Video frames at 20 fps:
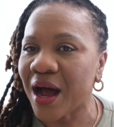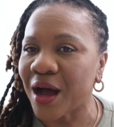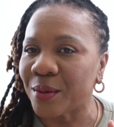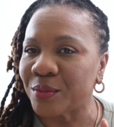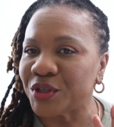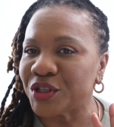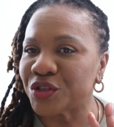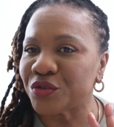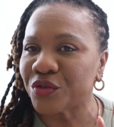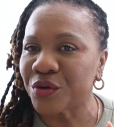
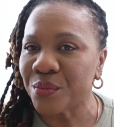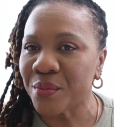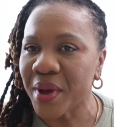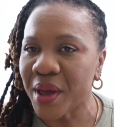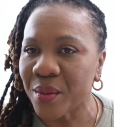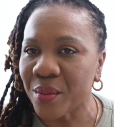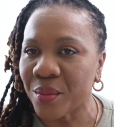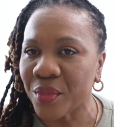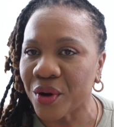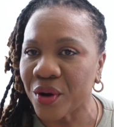Just
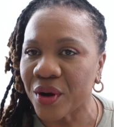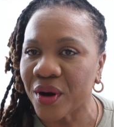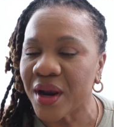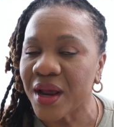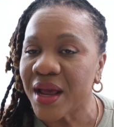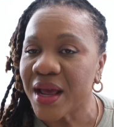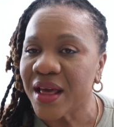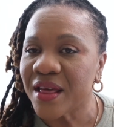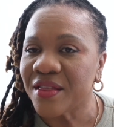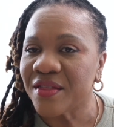remember
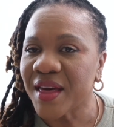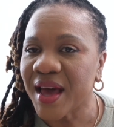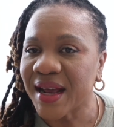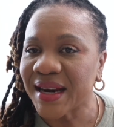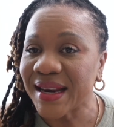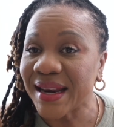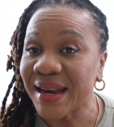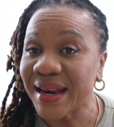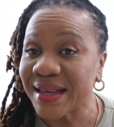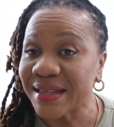
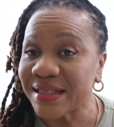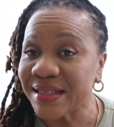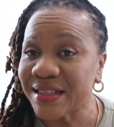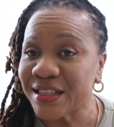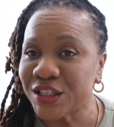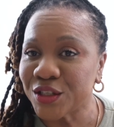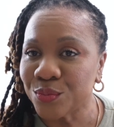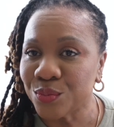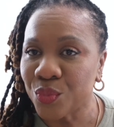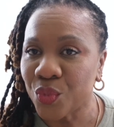that less
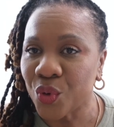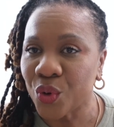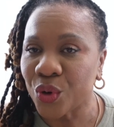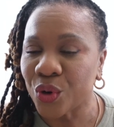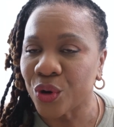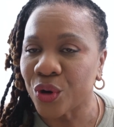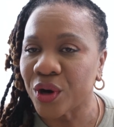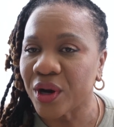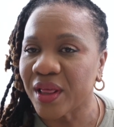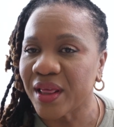is
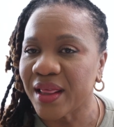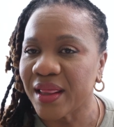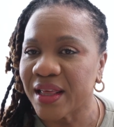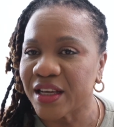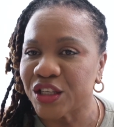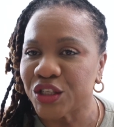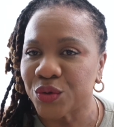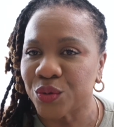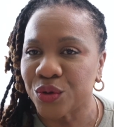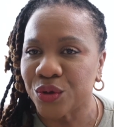more.
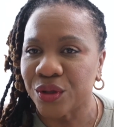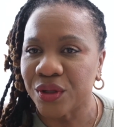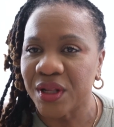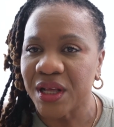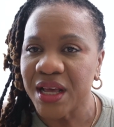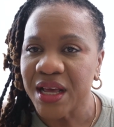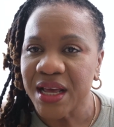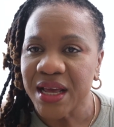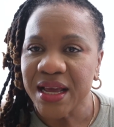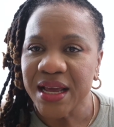Less will
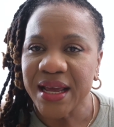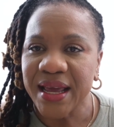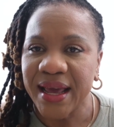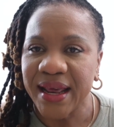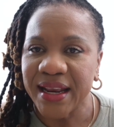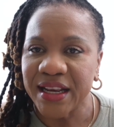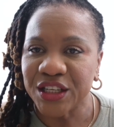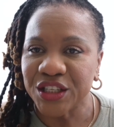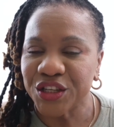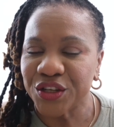
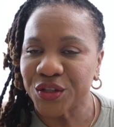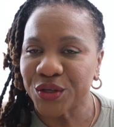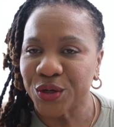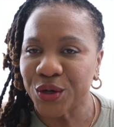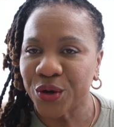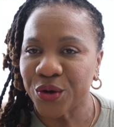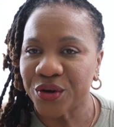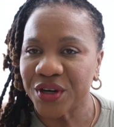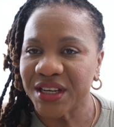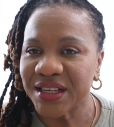get into the
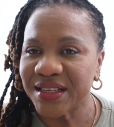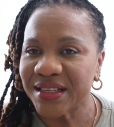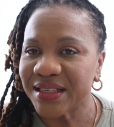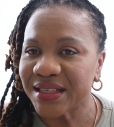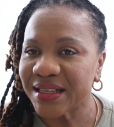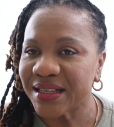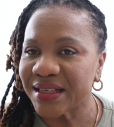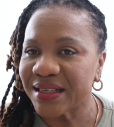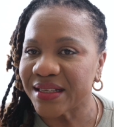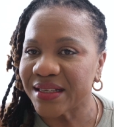
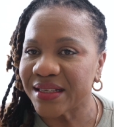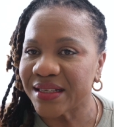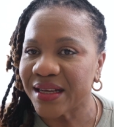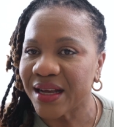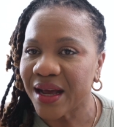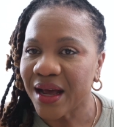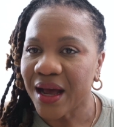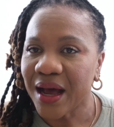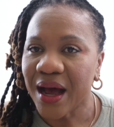creases.